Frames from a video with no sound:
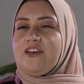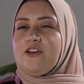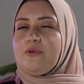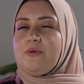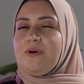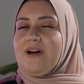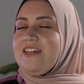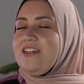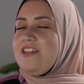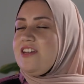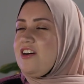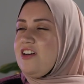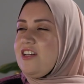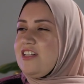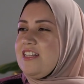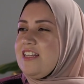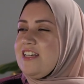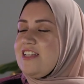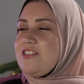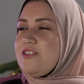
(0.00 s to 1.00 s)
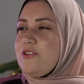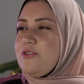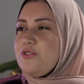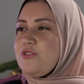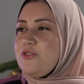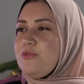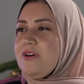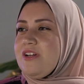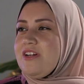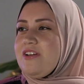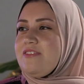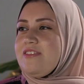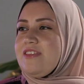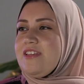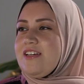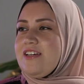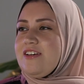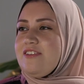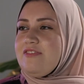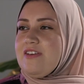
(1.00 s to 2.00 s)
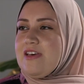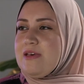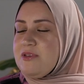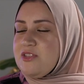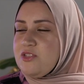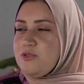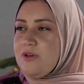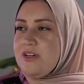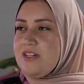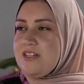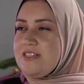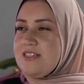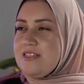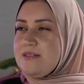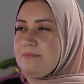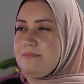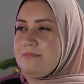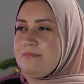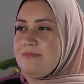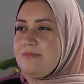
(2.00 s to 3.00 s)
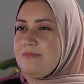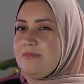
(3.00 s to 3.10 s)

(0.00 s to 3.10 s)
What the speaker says: think retinol is also one of the famous ones.